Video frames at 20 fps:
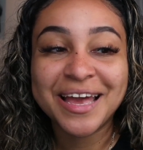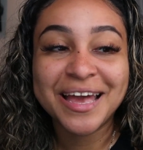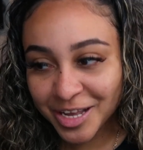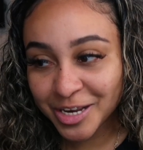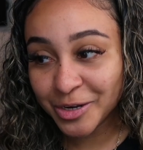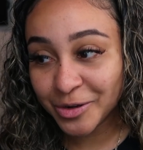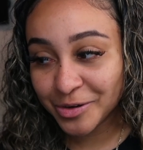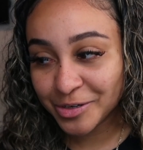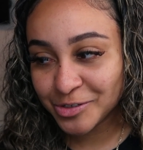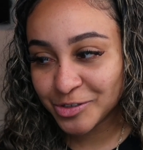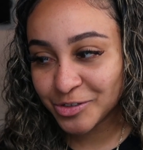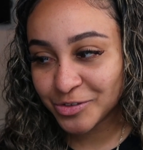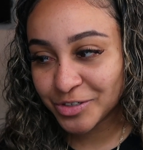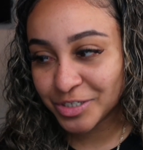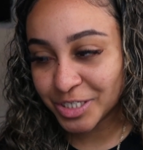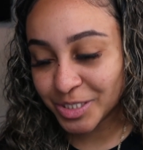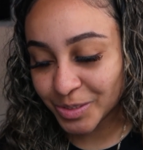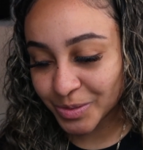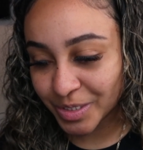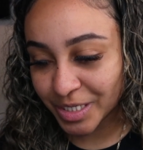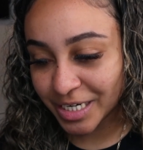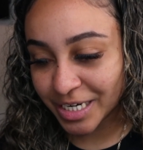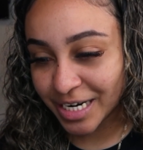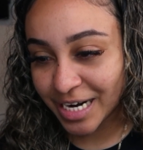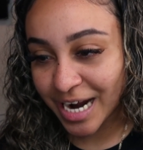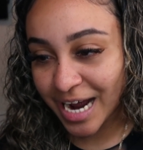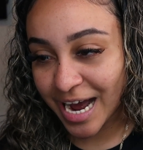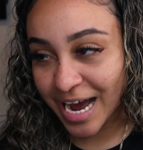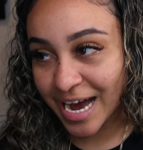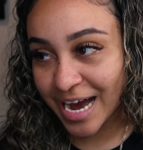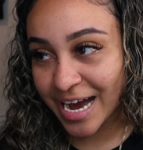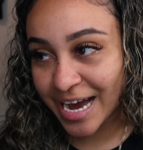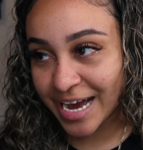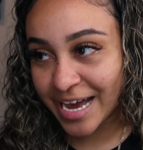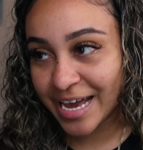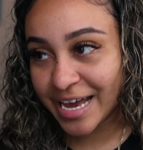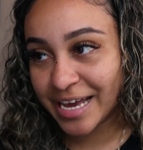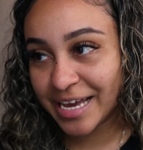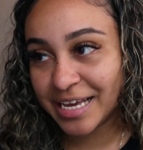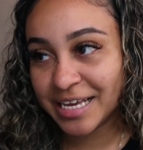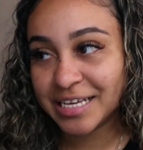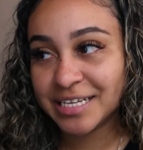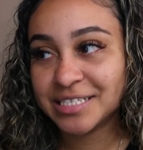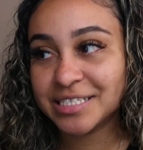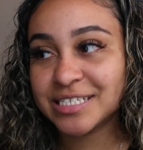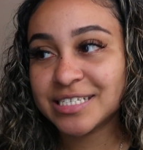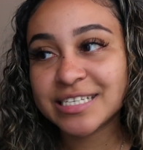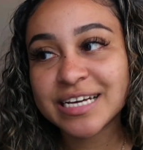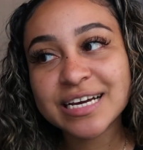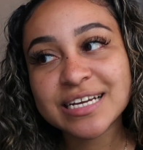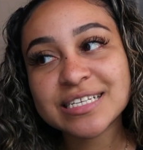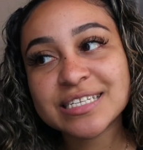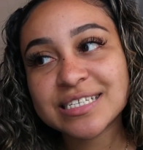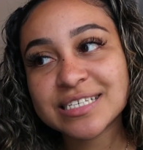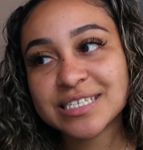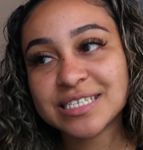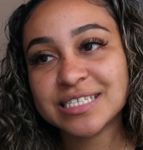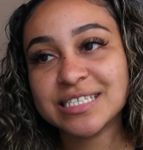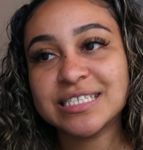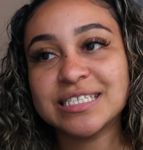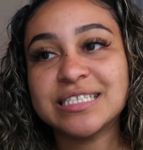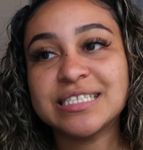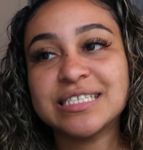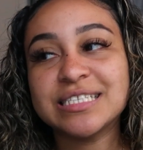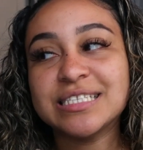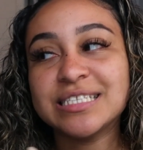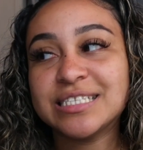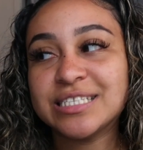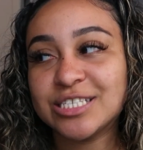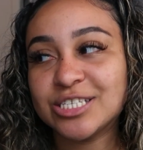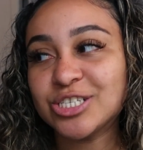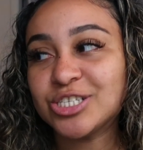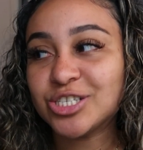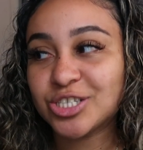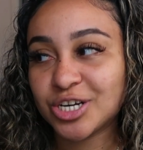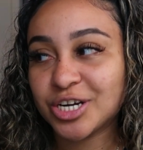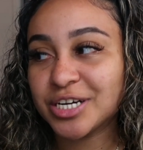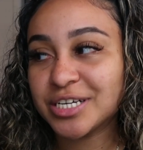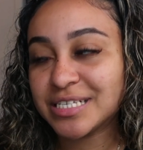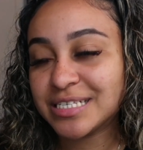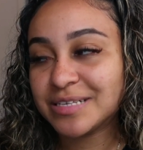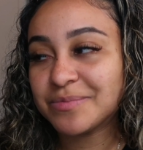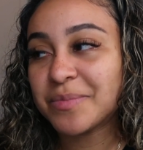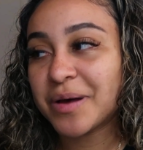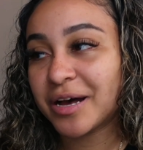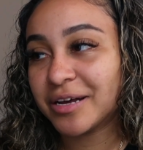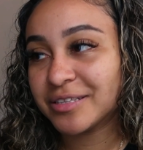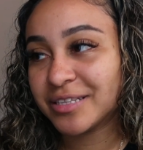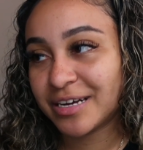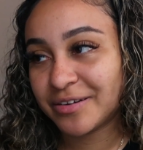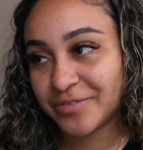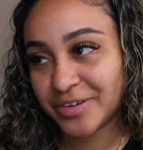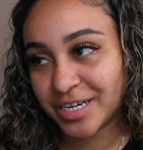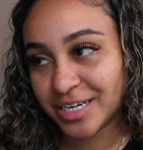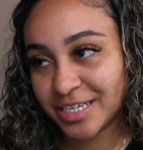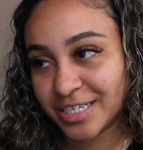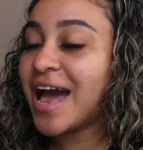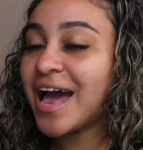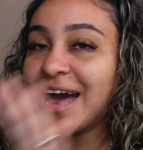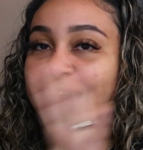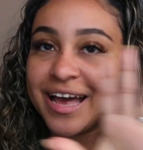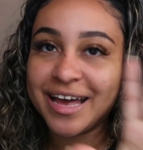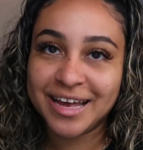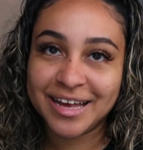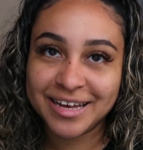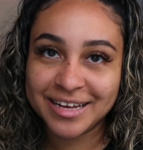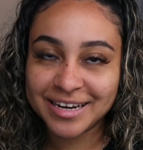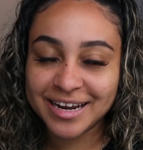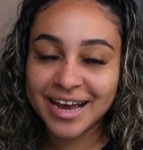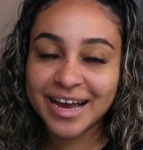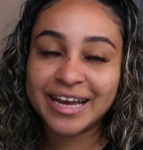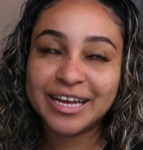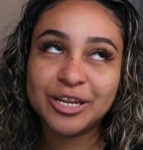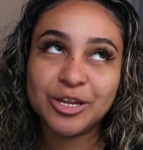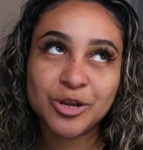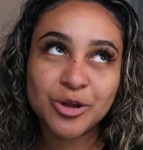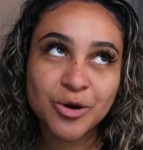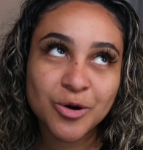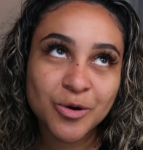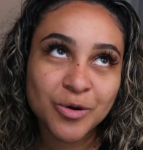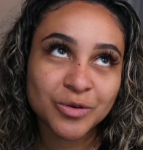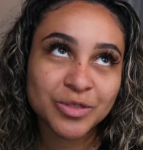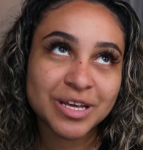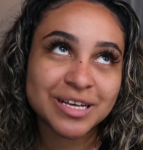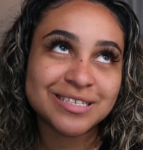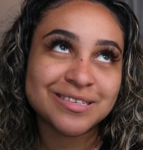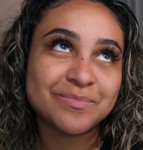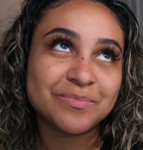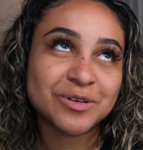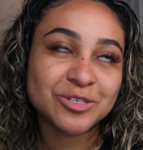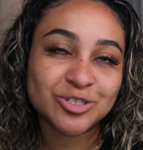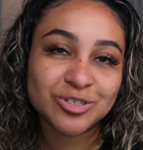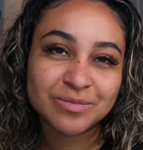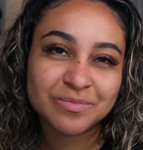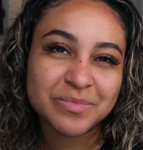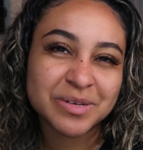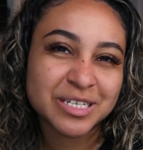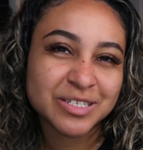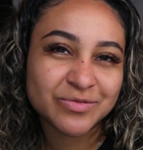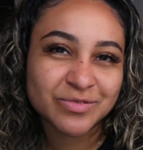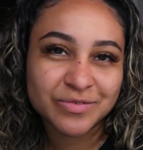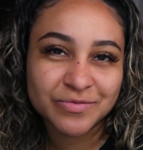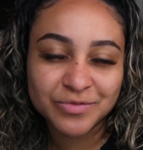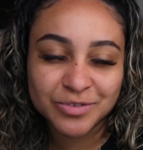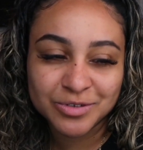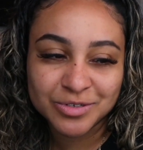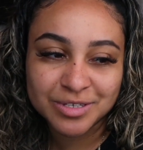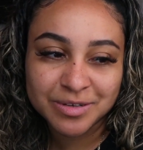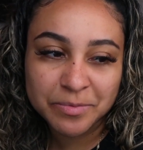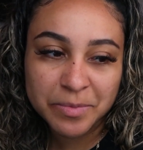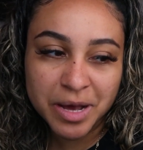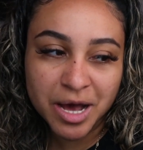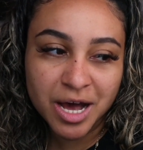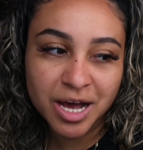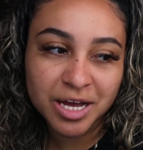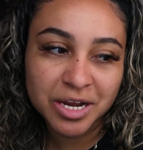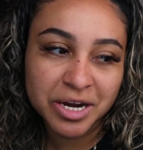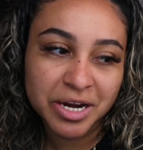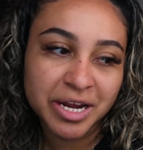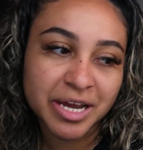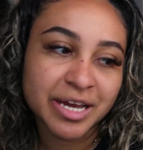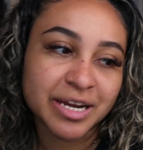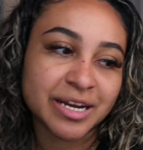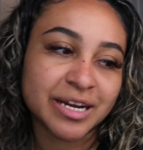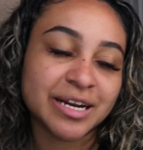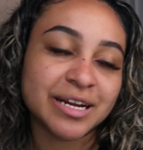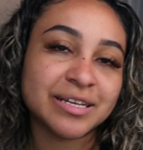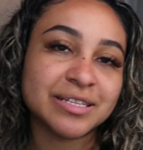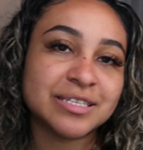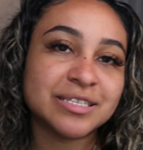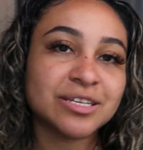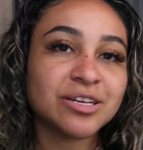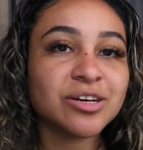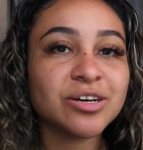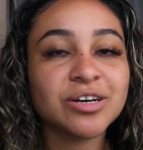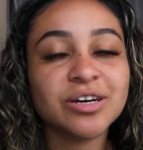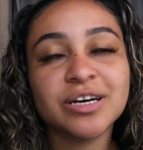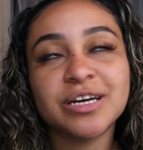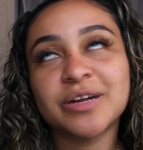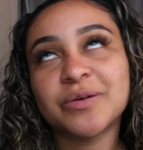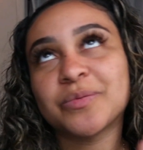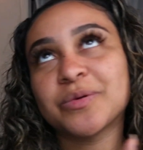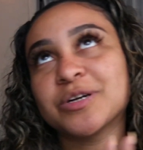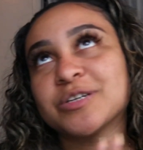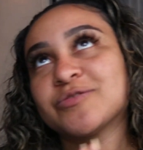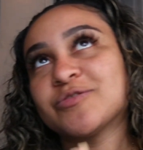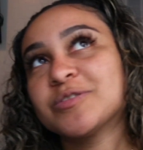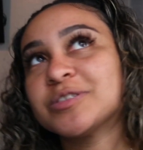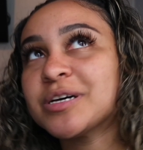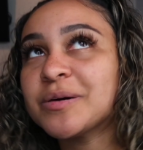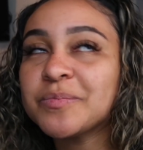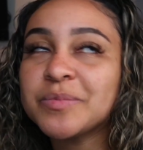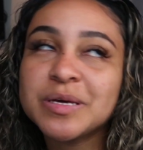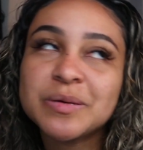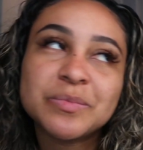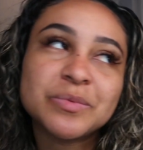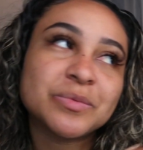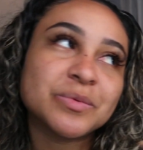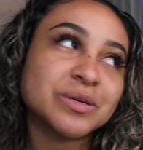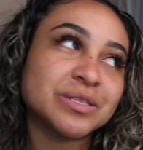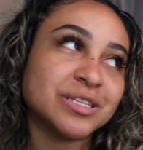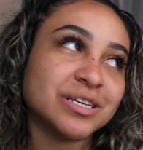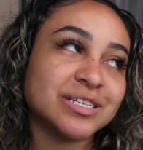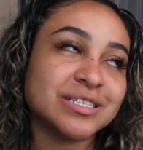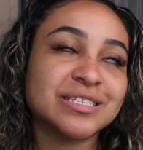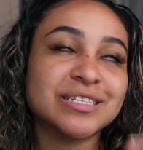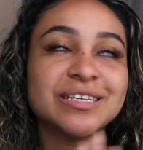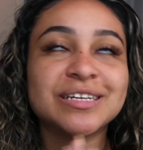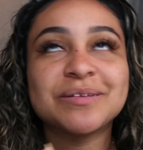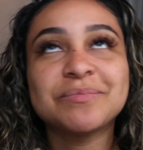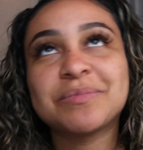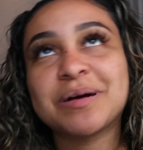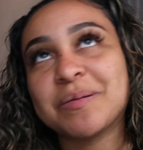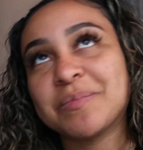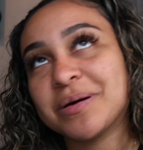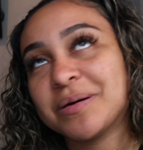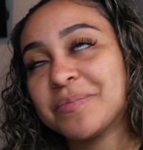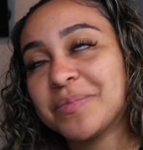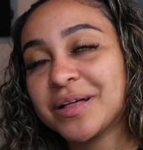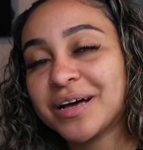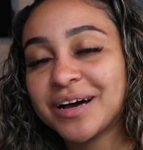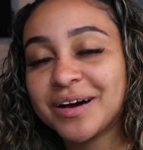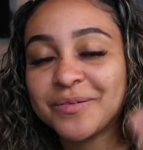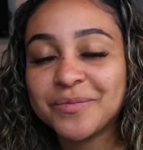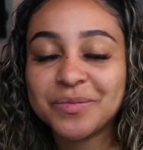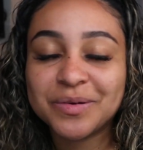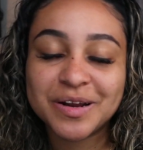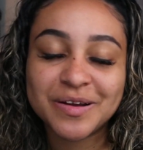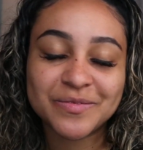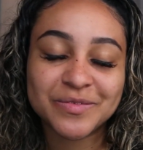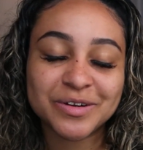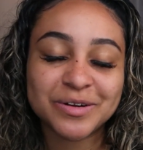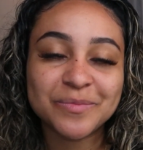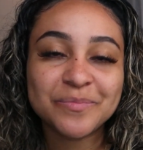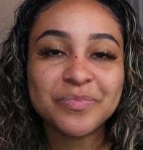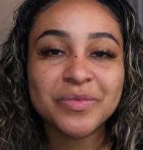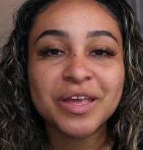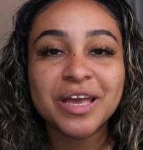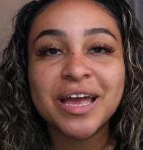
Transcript: Long story short, I decided to to start Smile Direct. And I know there's a bunch of mixed reviews about it and it's good, it works for some people, it doesn't, blah, blah, blah, whatever.